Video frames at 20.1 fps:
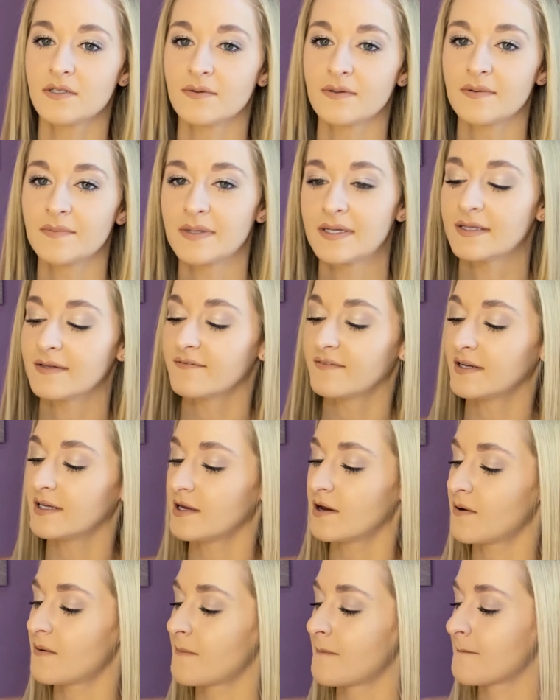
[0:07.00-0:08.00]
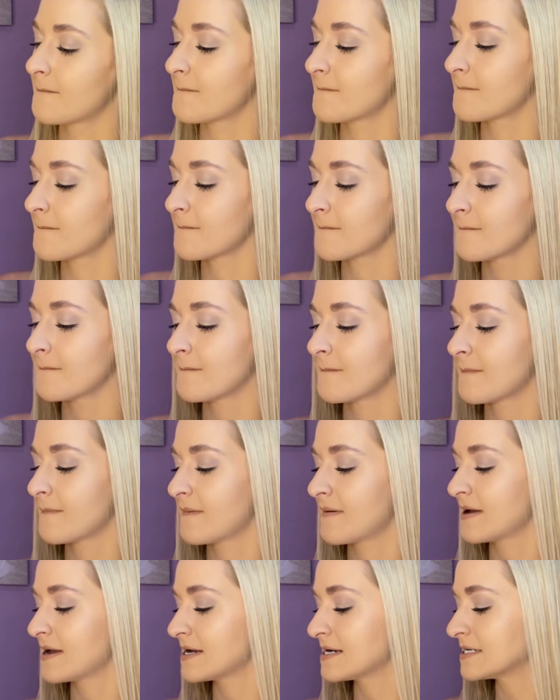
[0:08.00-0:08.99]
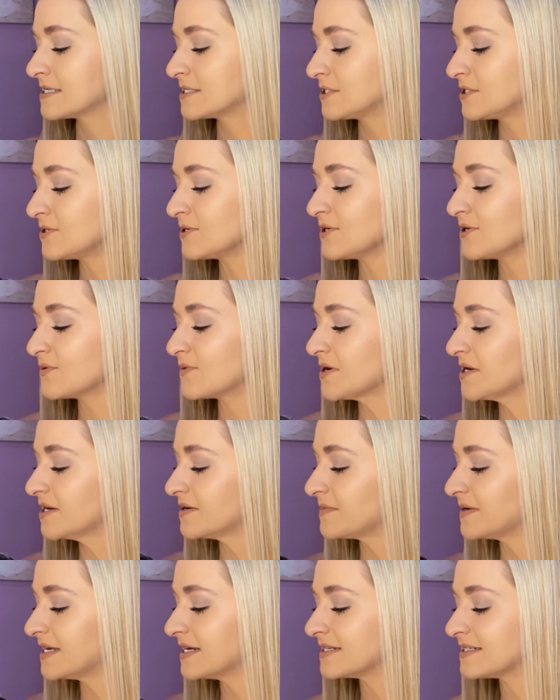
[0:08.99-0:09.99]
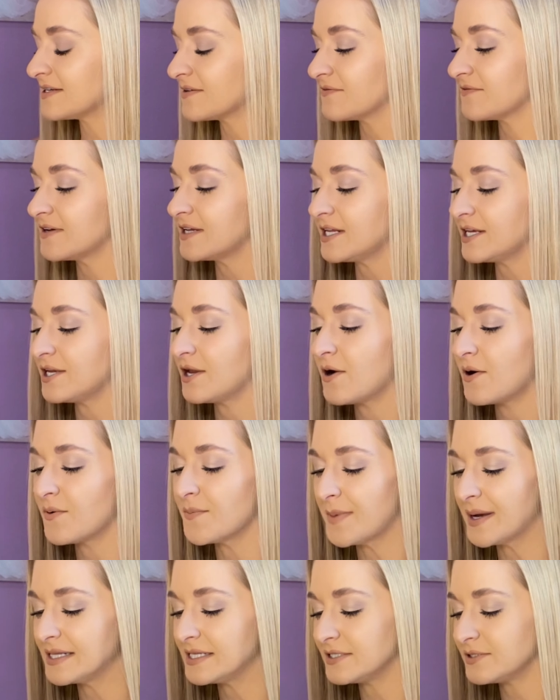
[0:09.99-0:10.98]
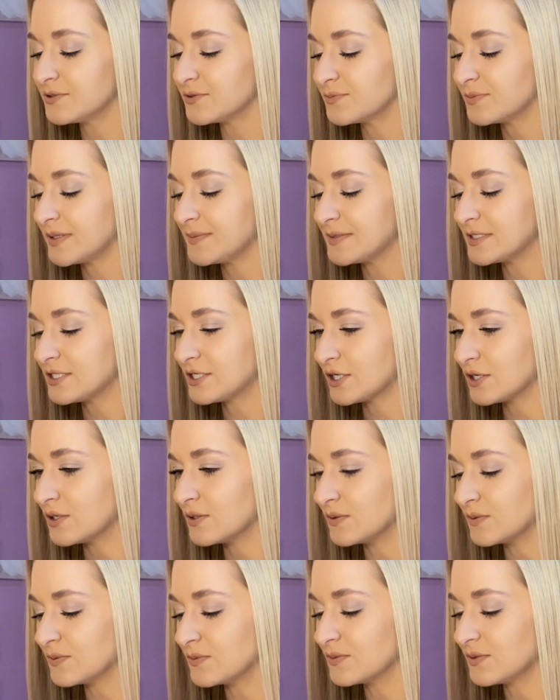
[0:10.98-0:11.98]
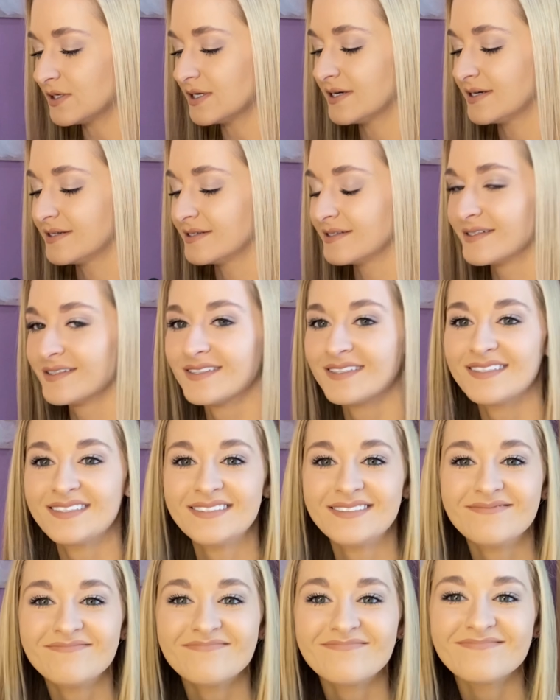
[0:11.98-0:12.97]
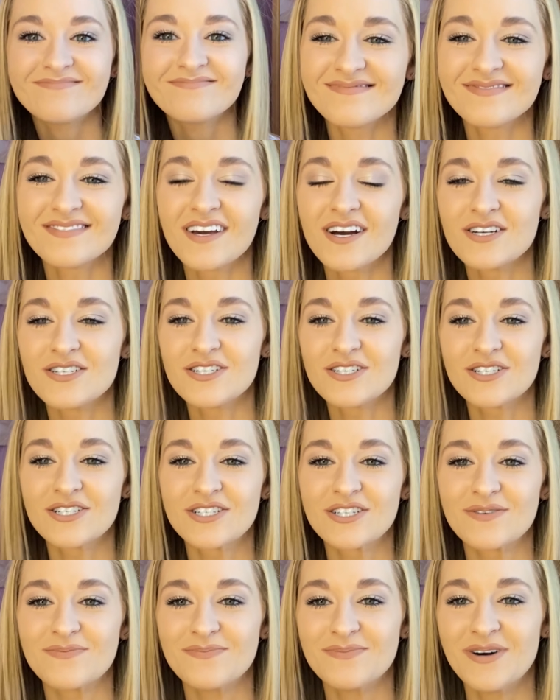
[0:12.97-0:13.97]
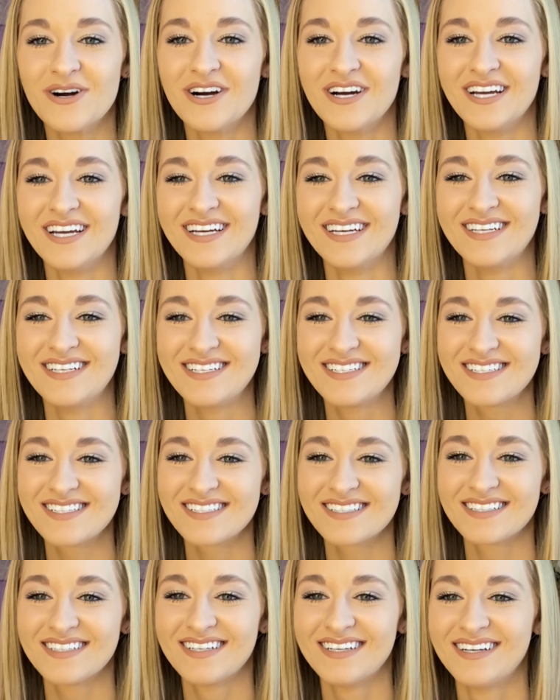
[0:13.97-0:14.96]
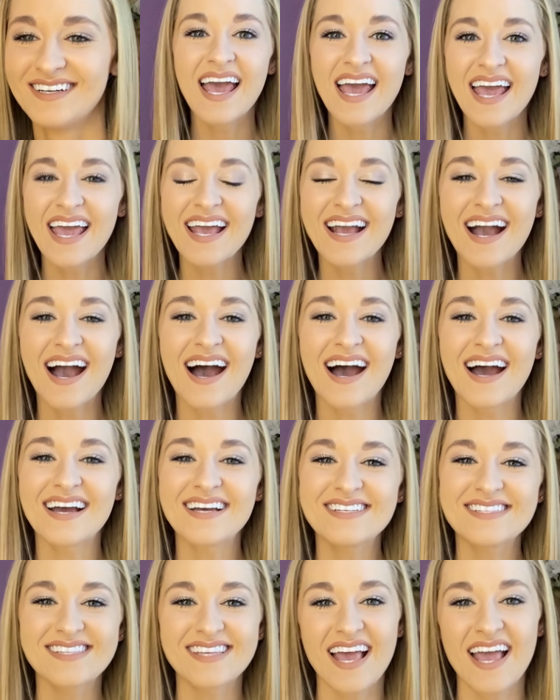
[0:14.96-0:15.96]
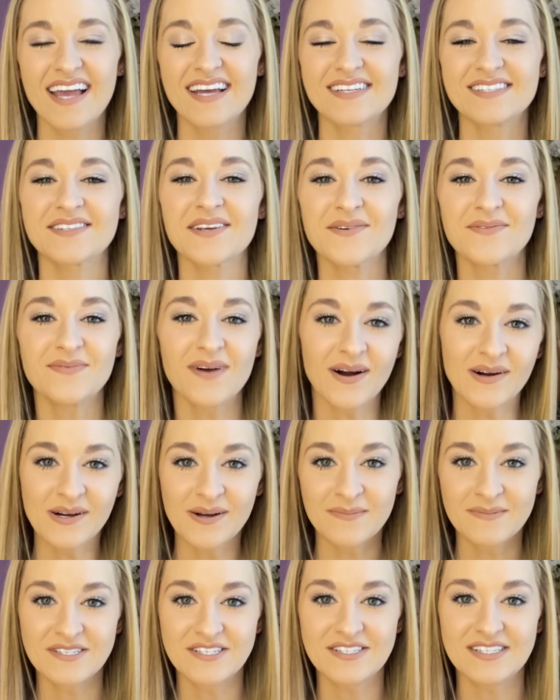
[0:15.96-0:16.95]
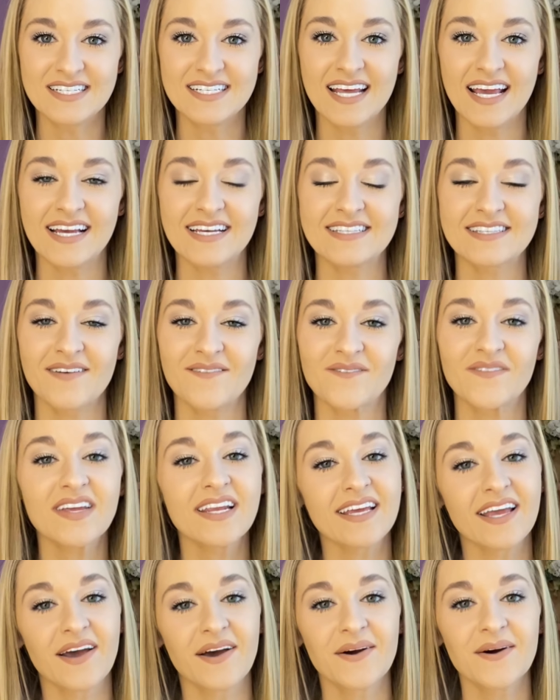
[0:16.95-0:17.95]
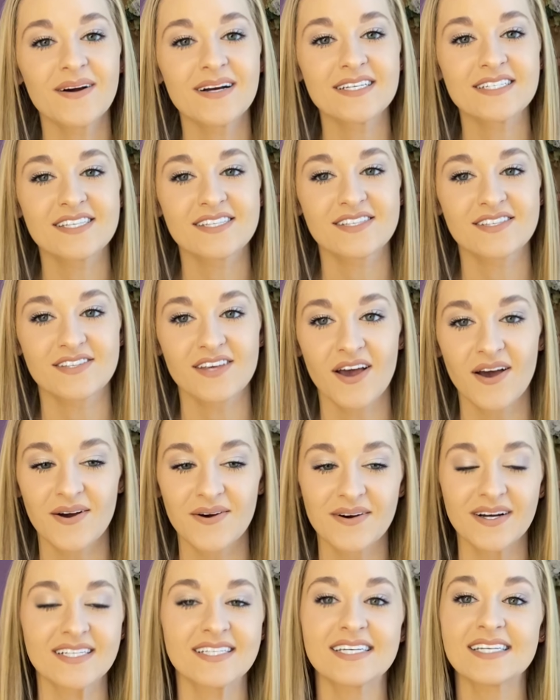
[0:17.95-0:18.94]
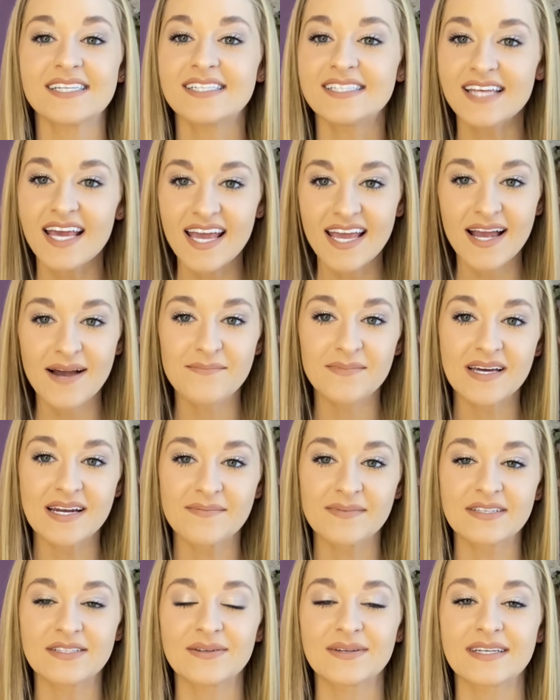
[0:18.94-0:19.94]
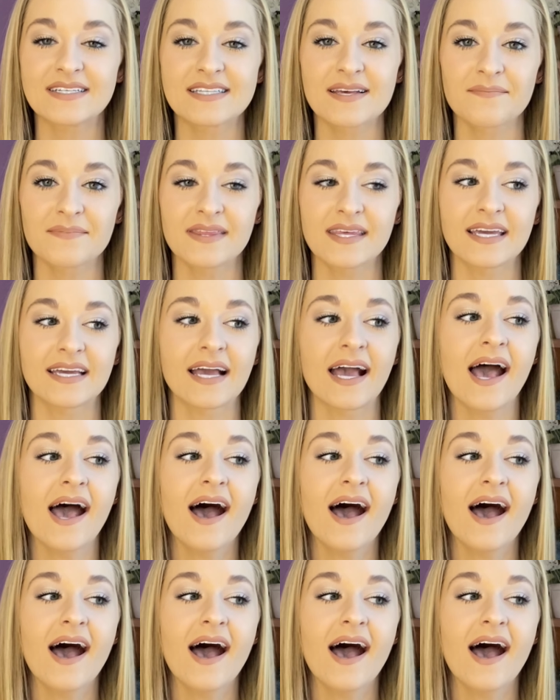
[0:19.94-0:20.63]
to be in the video? Do you want to be in the video, my little baby dog? Oh, look at mush. Hey guys, and welcome to today's video. So today I'm gonna be doing something